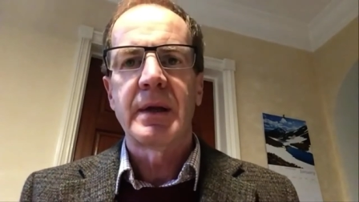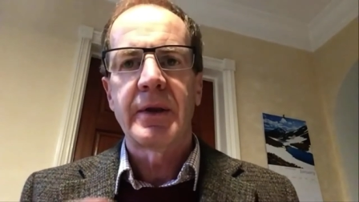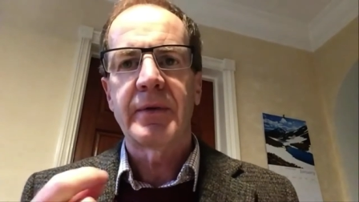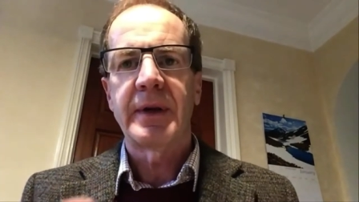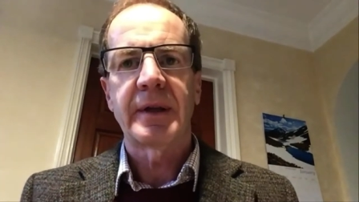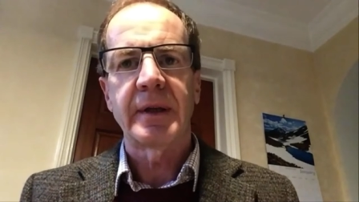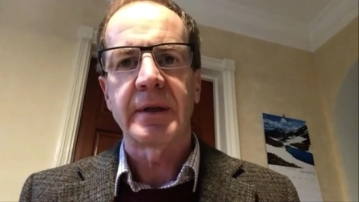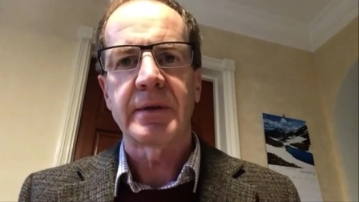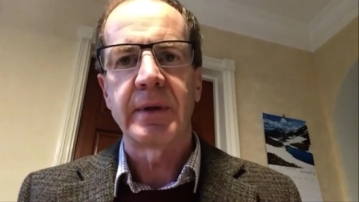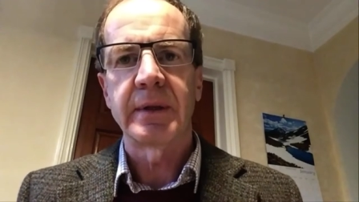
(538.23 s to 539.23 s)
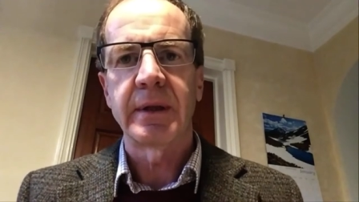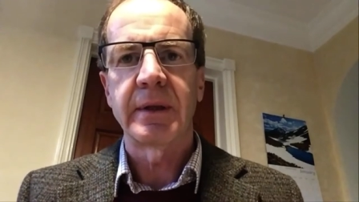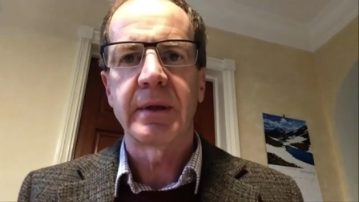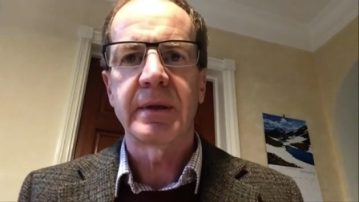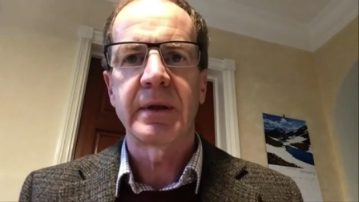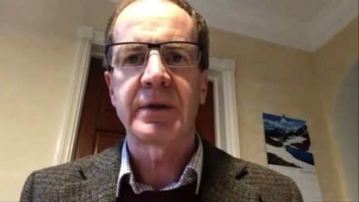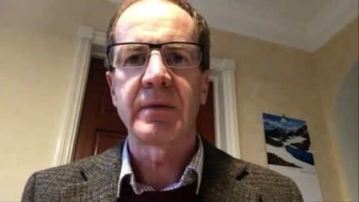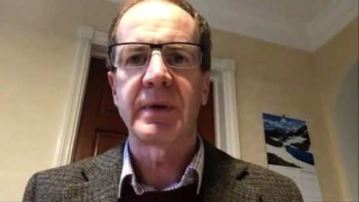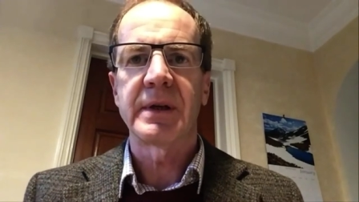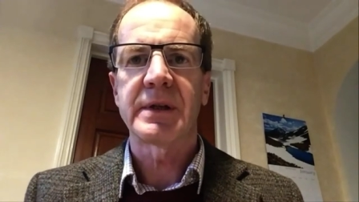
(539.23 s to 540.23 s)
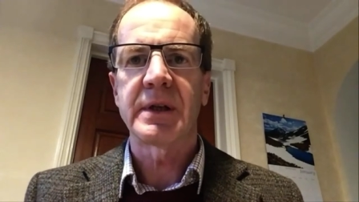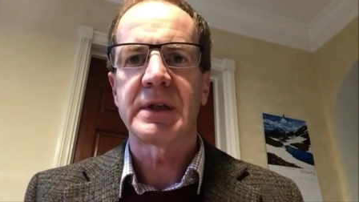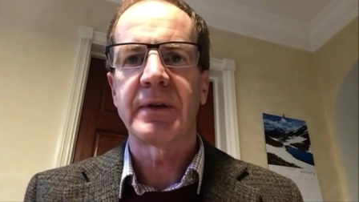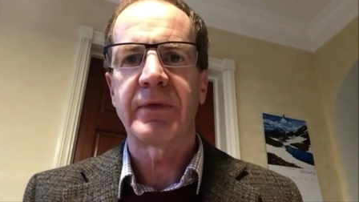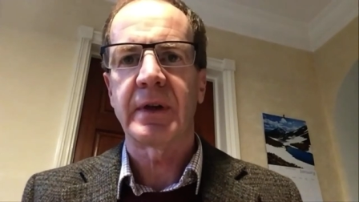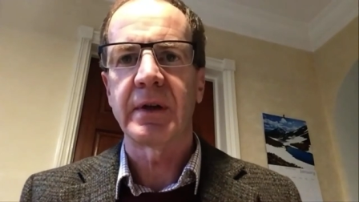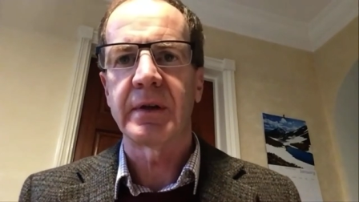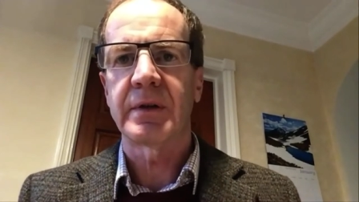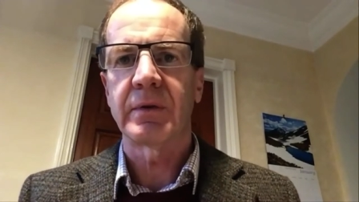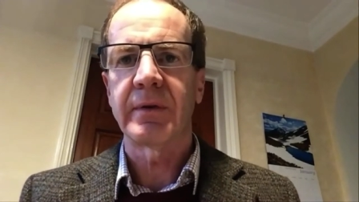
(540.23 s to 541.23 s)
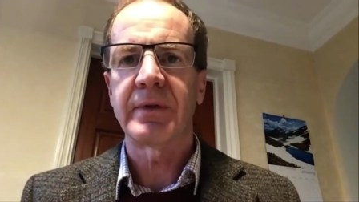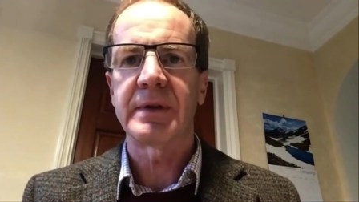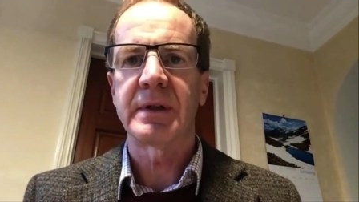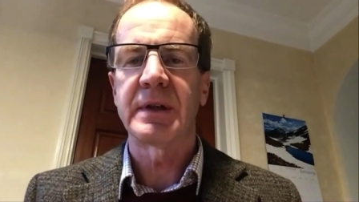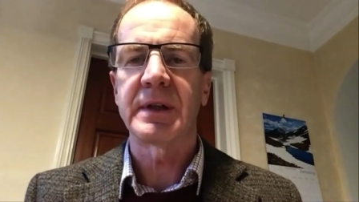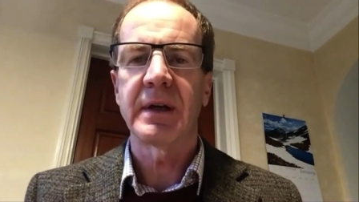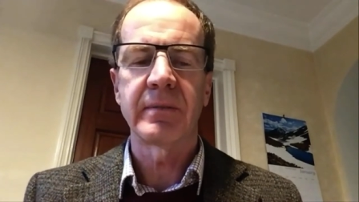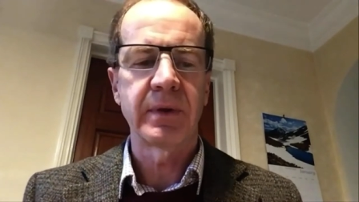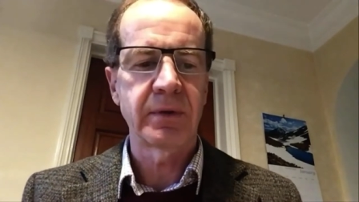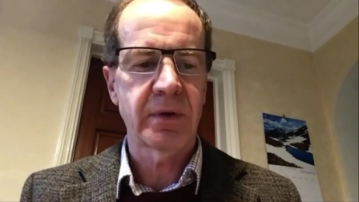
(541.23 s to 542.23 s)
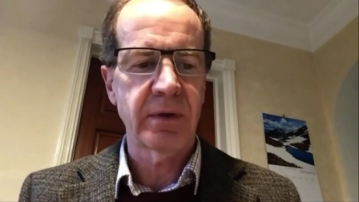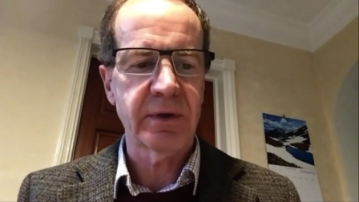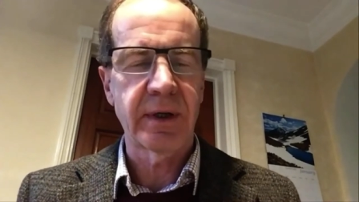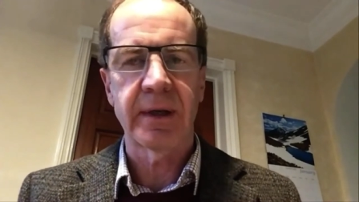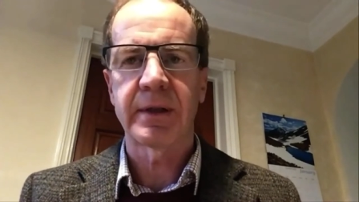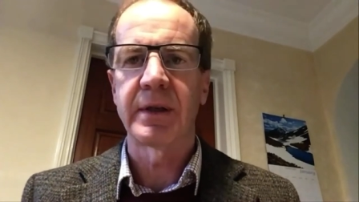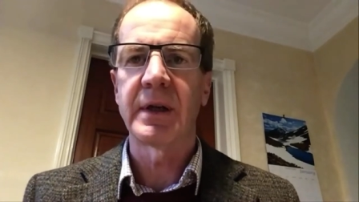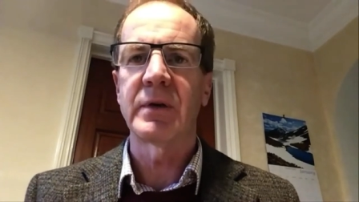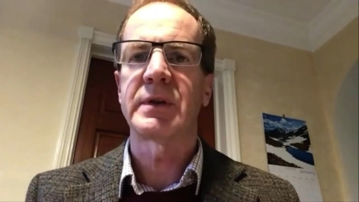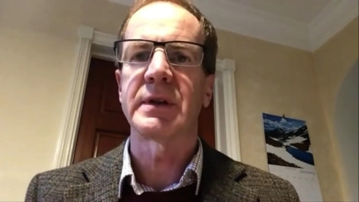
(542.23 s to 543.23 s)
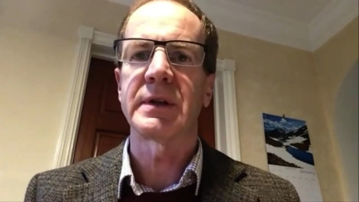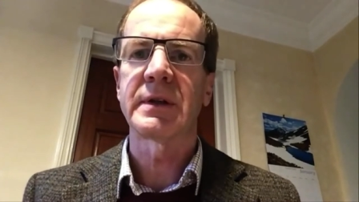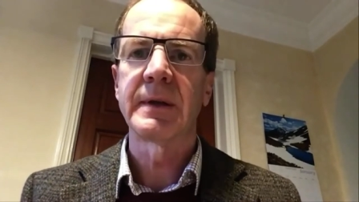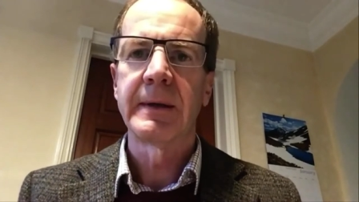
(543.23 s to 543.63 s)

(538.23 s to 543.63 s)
Three things really. There should be a certificate, or if it's a design build contract, a notice